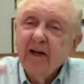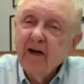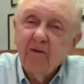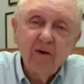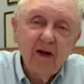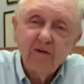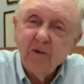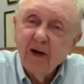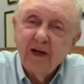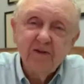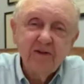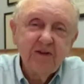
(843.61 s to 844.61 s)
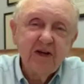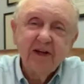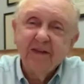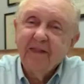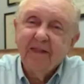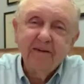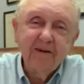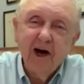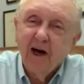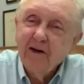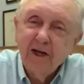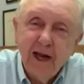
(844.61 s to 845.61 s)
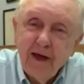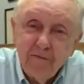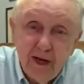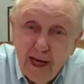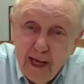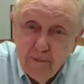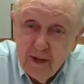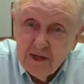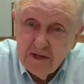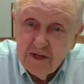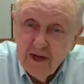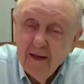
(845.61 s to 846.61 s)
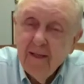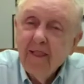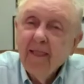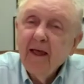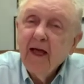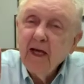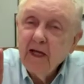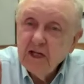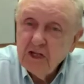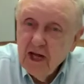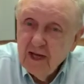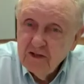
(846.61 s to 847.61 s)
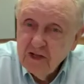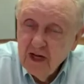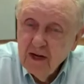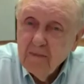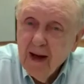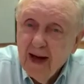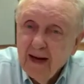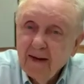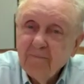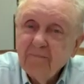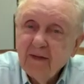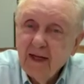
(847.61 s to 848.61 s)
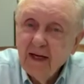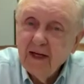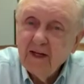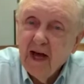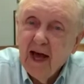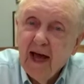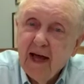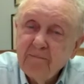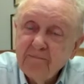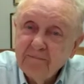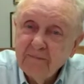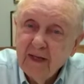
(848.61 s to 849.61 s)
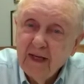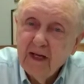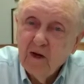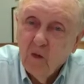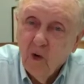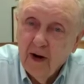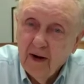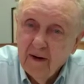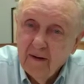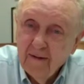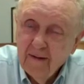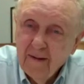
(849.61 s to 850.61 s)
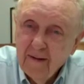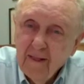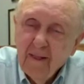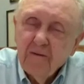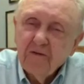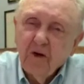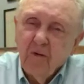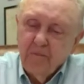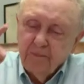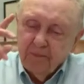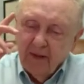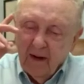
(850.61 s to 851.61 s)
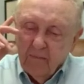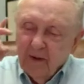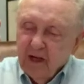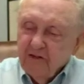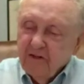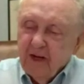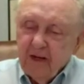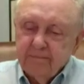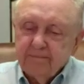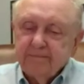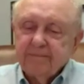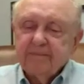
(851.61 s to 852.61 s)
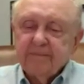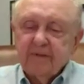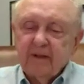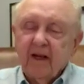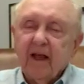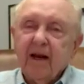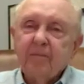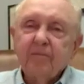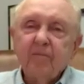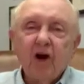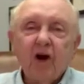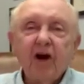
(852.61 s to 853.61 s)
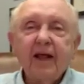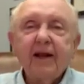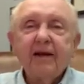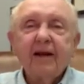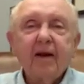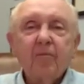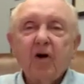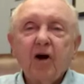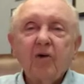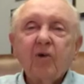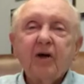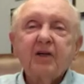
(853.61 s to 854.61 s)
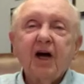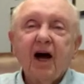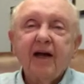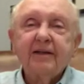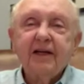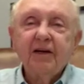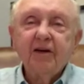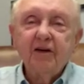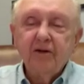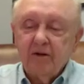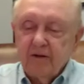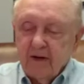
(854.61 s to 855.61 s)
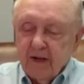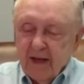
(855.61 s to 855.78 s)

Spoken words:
that in race relations, God doesn't have any limits. He can change anybody, anytime, anywhere. So I'm listening, and then I'm learning what God can do.